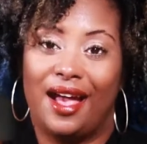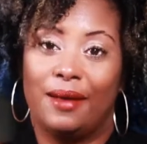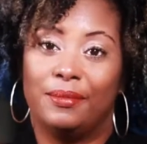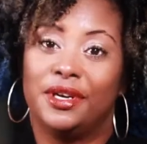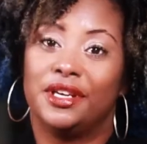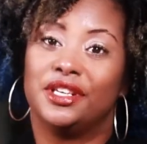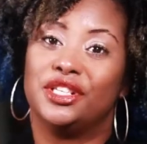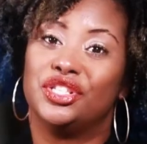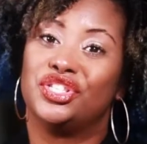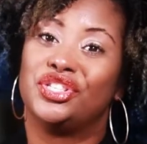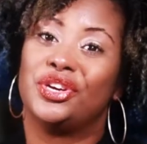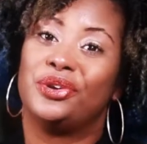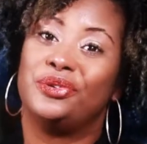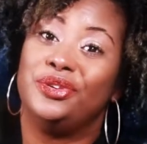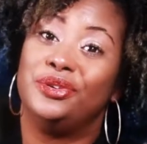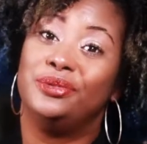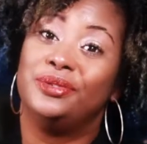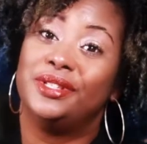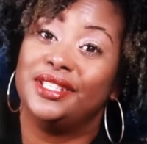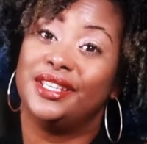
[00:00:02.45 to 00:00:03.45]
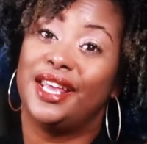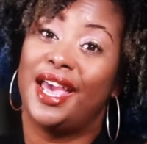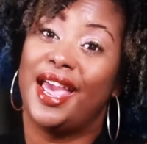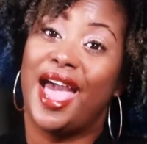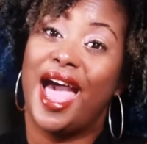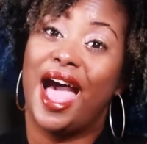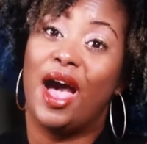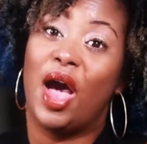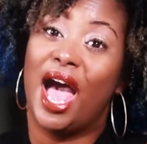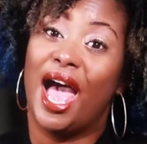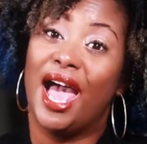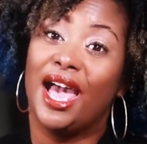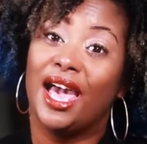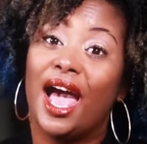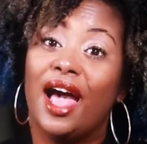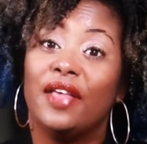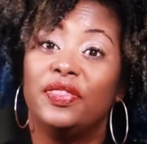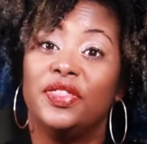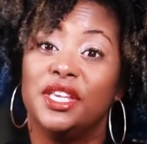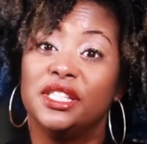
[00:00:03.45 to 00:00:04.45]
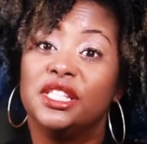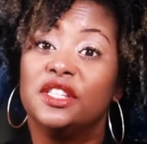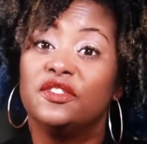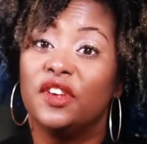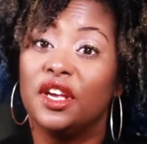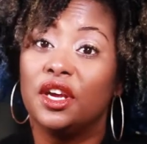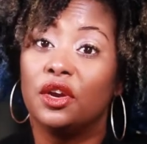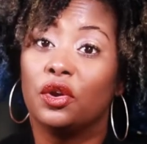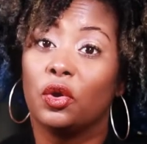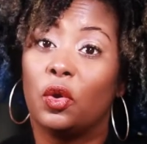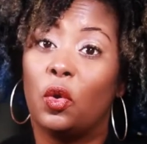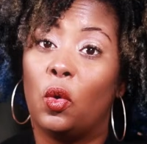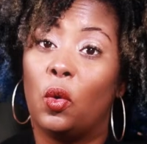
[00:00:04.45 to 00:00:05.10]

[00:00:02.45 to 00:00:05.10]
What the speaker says: I'm gonna show you today how I got this finger